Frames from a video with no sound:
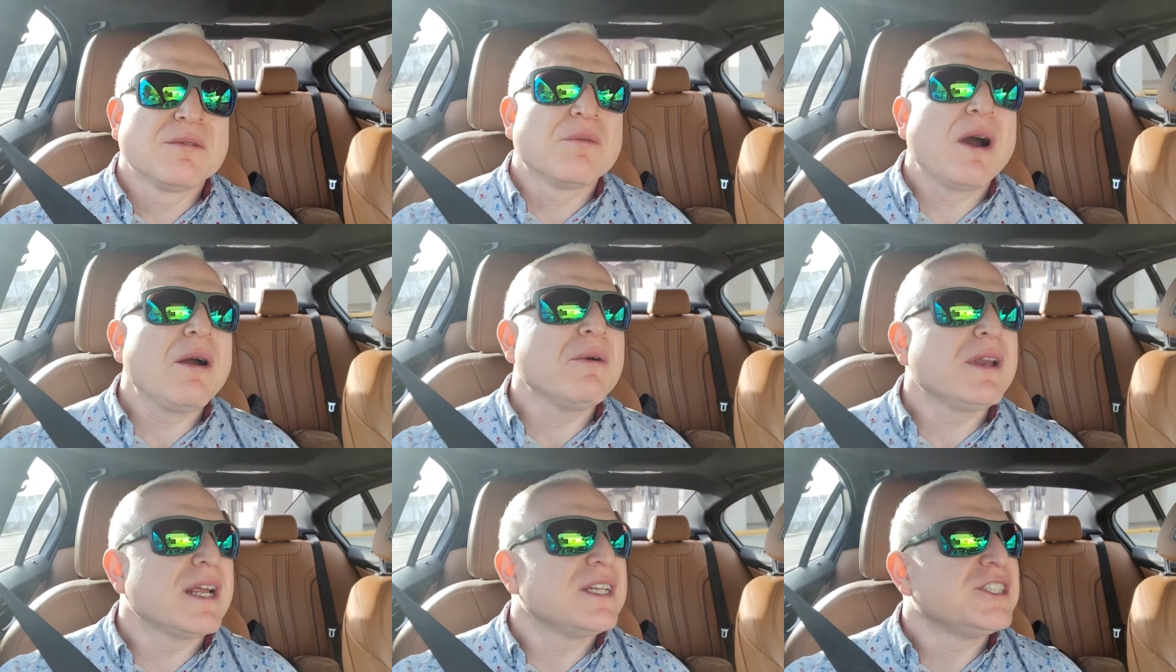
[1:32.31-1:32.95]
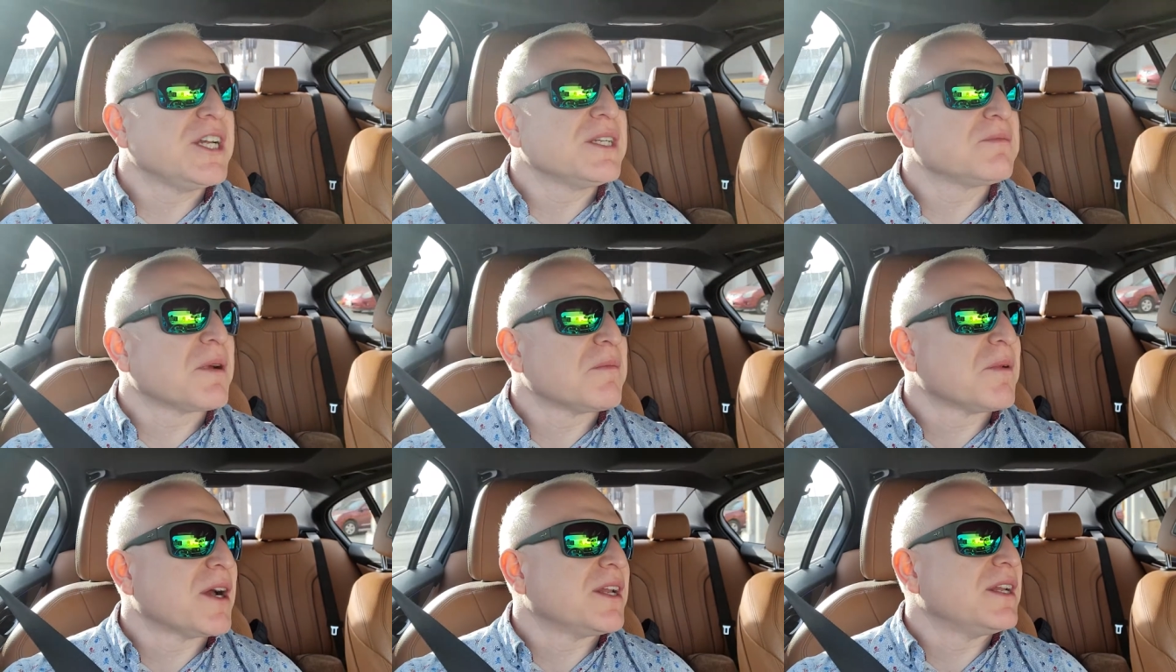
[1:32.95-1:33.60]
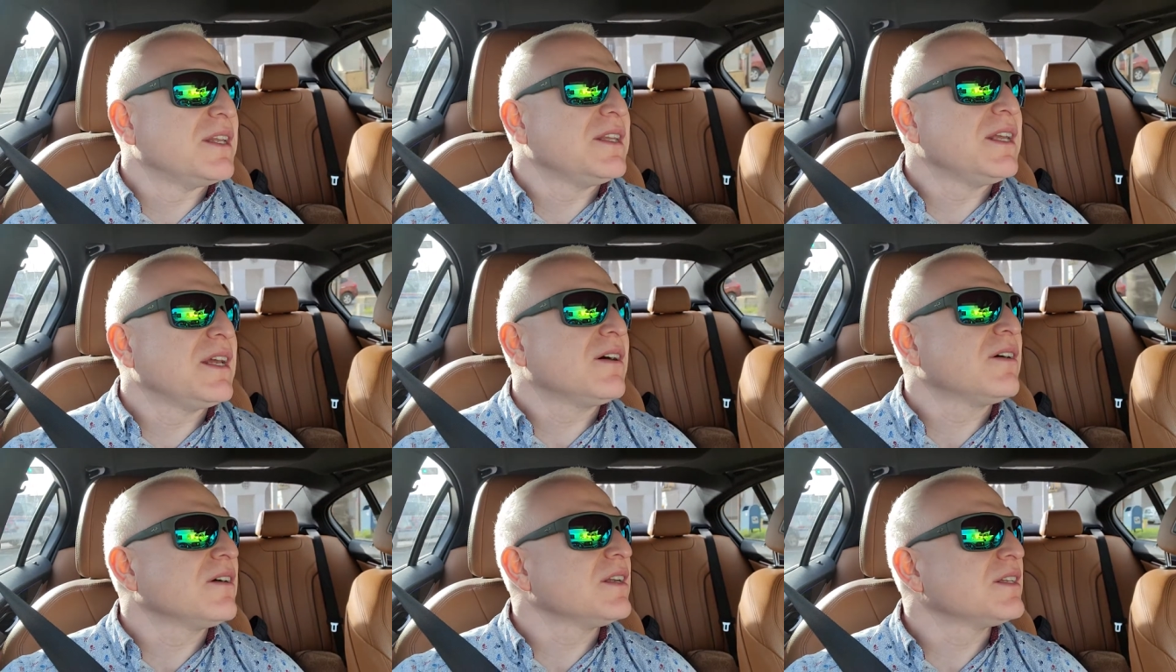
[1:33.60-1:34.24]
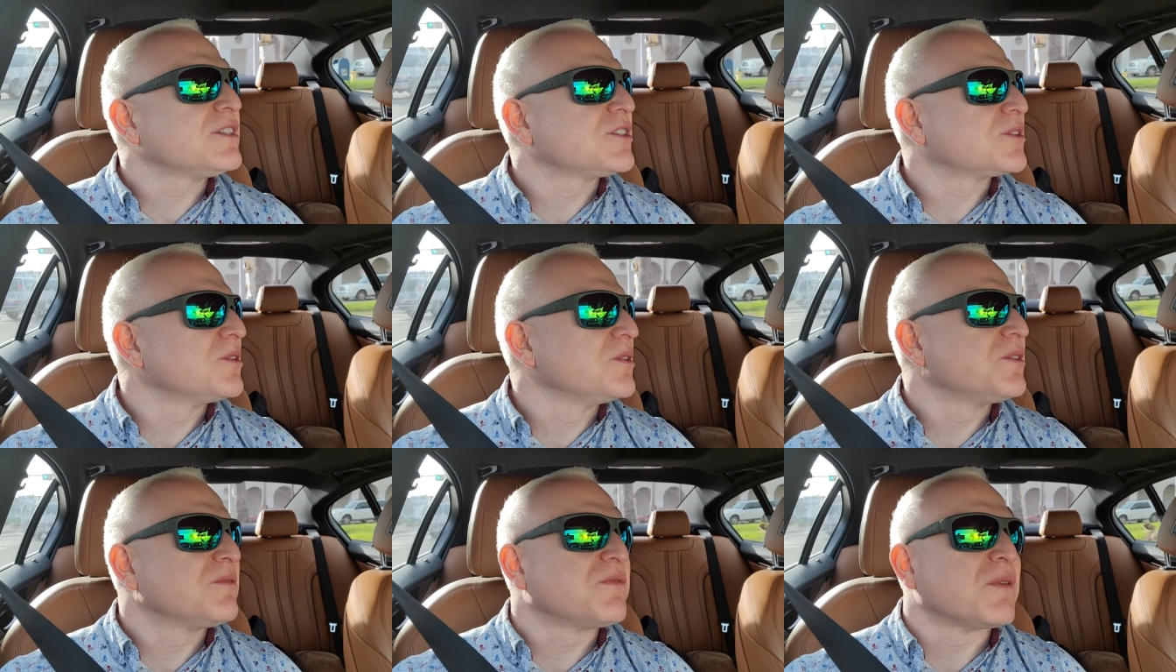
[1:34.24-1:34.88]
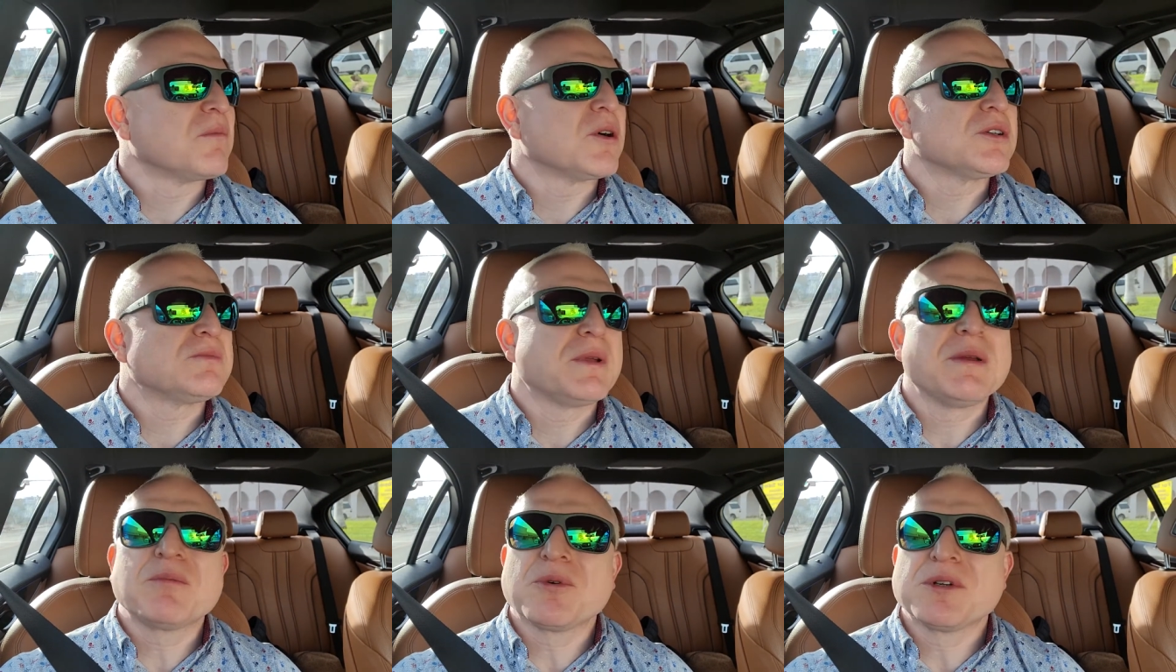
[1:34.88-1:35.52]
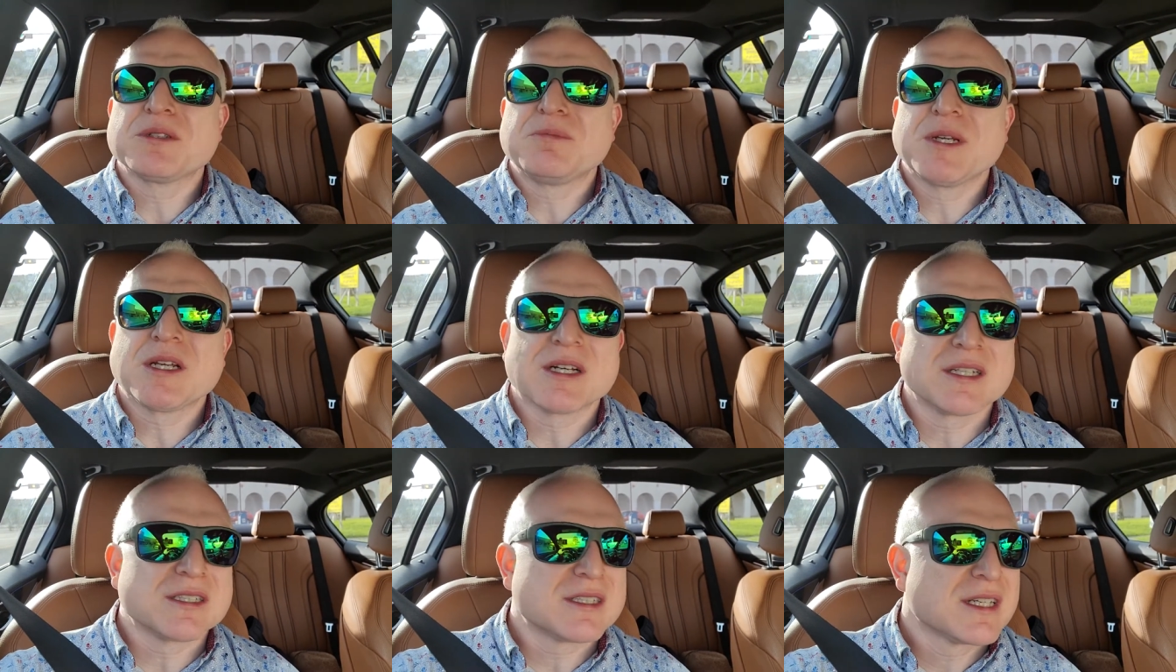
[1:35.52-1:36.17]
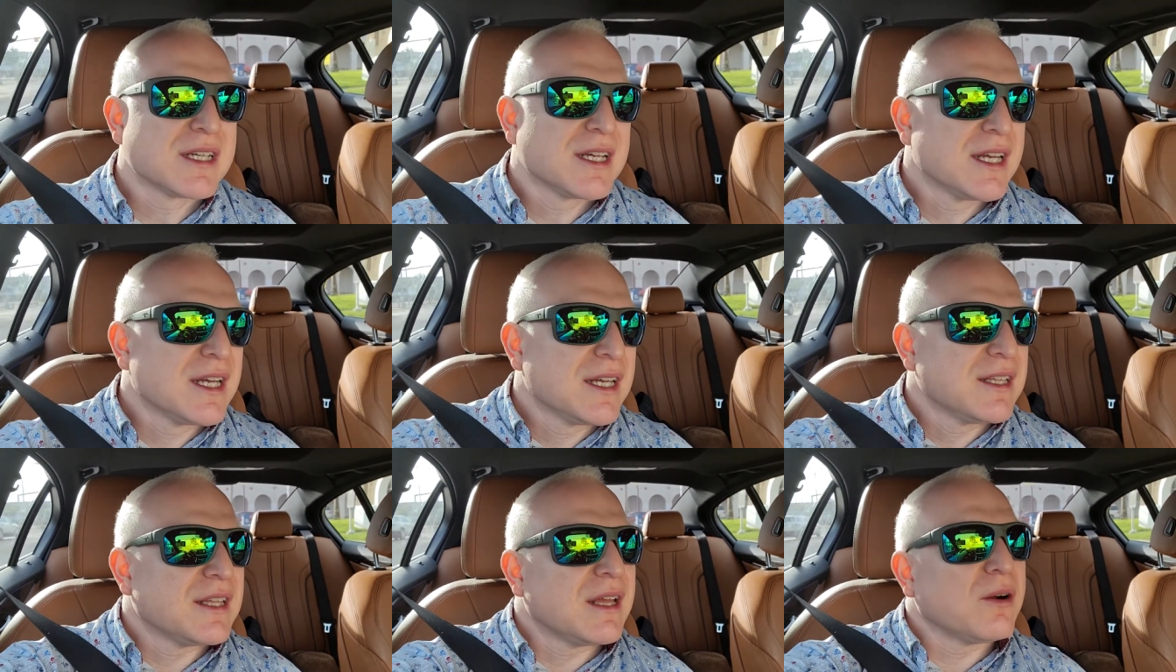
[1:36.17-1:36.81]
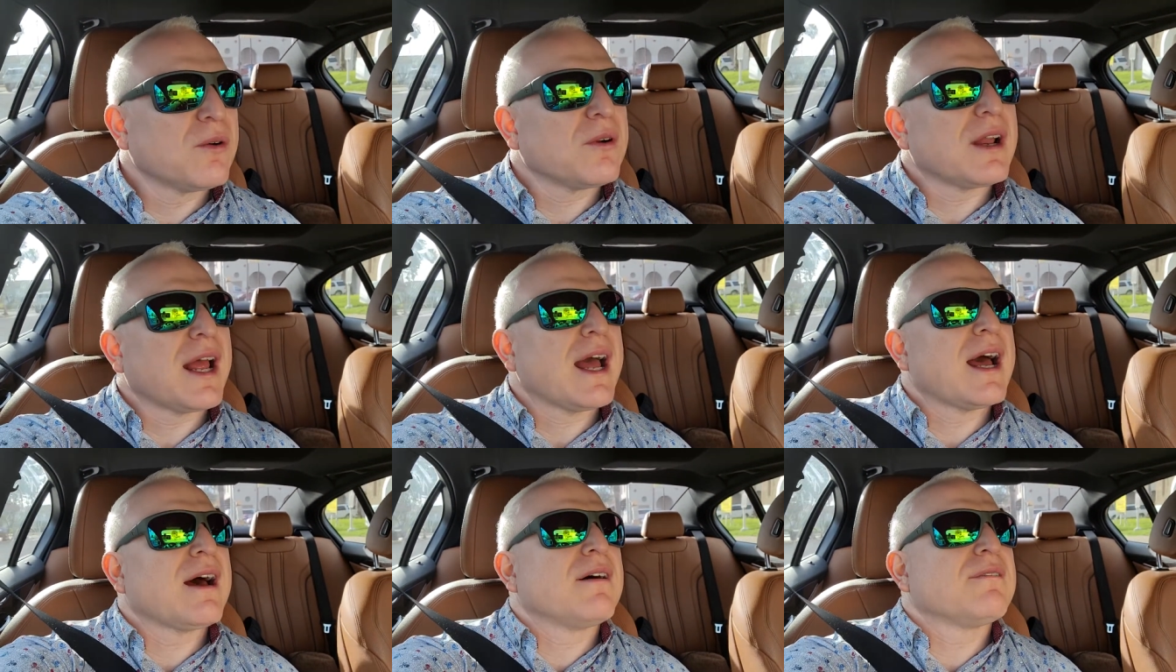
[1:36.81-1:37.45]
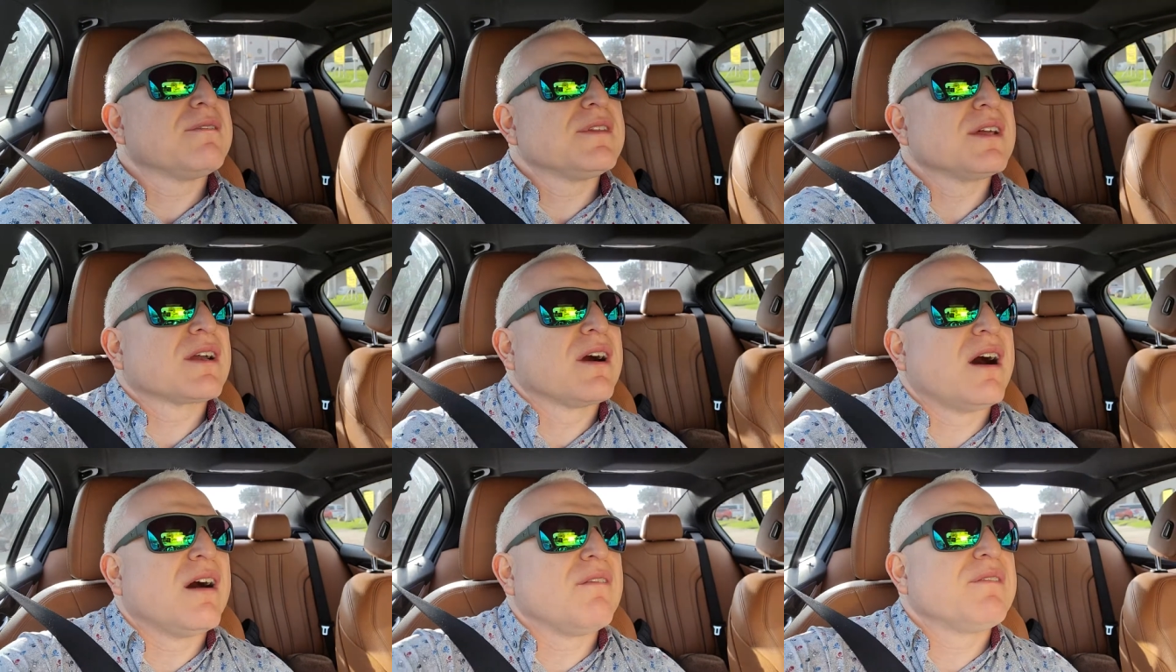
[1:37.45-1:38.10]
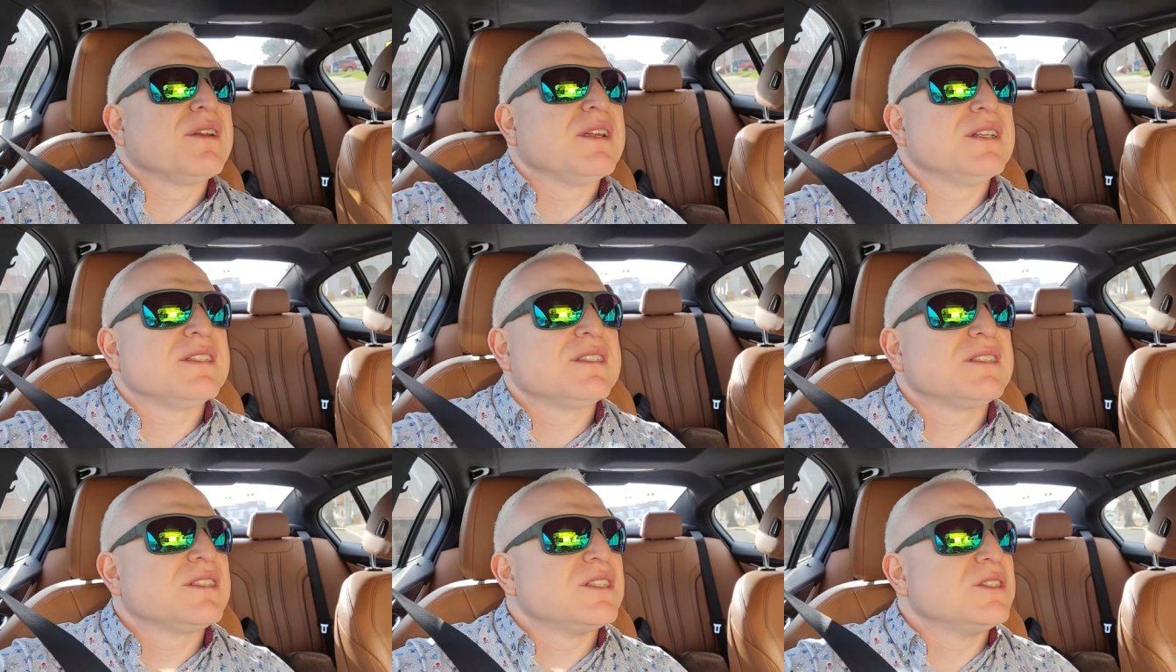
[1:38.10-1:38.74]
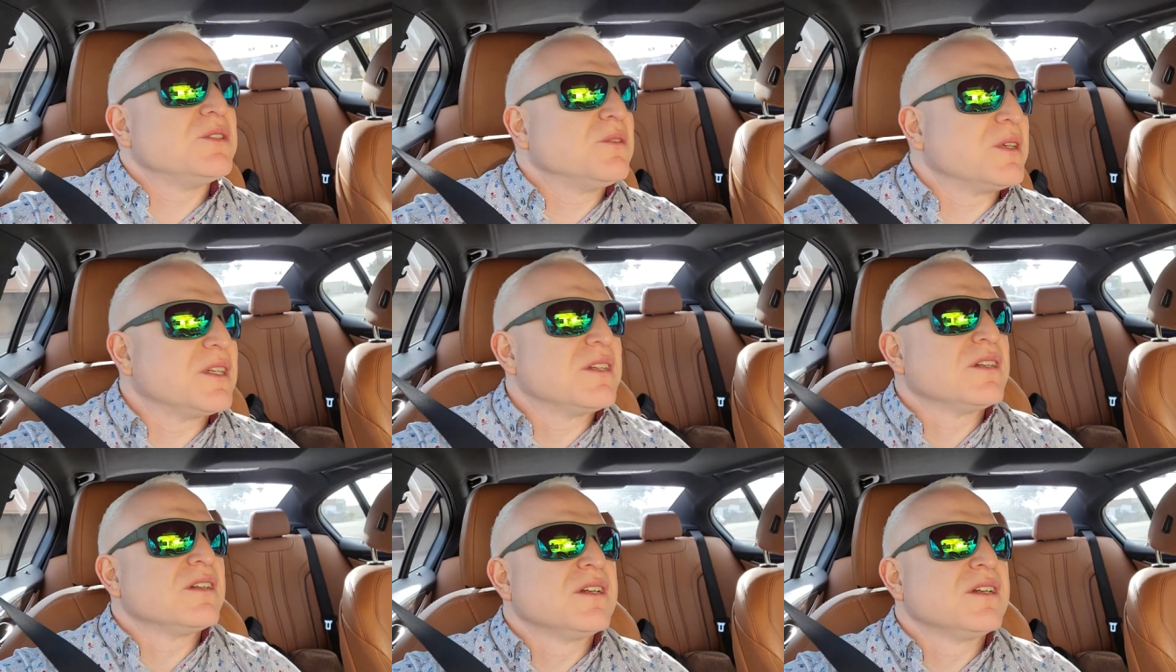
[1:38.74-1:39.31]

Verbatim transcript: Why would I change my mind? And the honest truth for most people it's because they don't have the confidence to do it.